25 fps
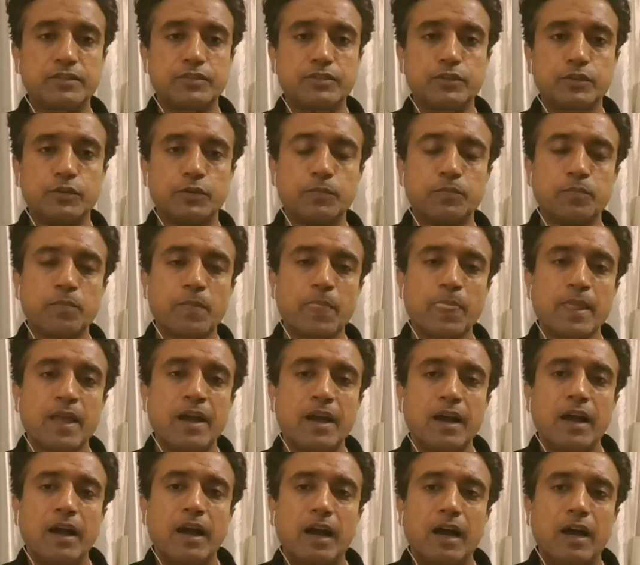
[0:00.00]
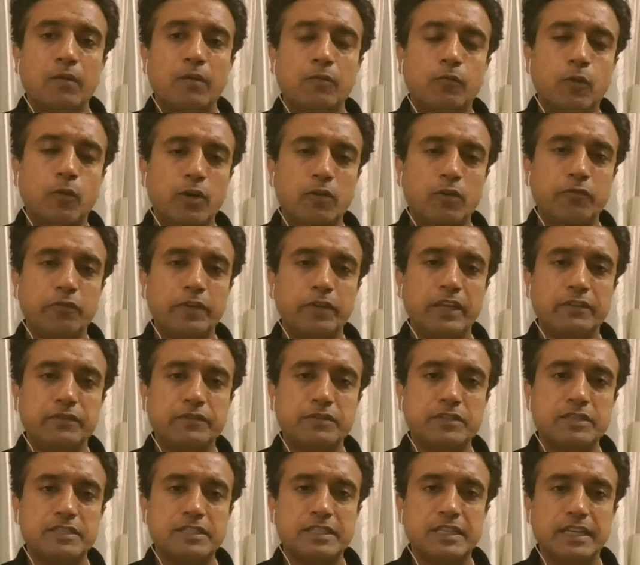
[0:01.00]
So what we
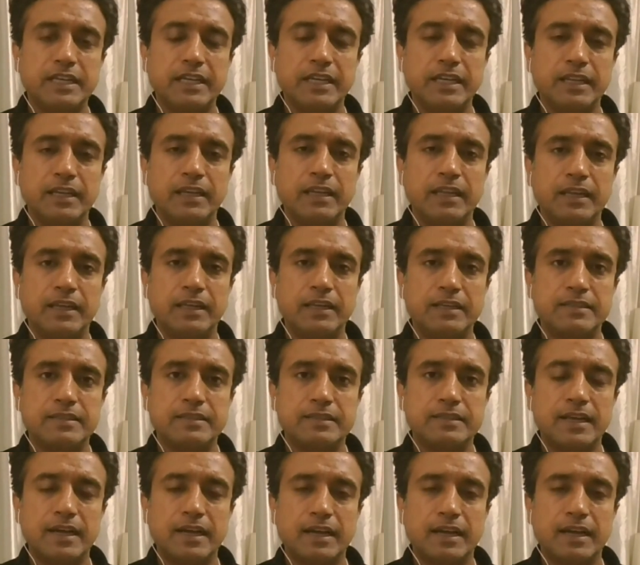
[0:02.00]
have seen is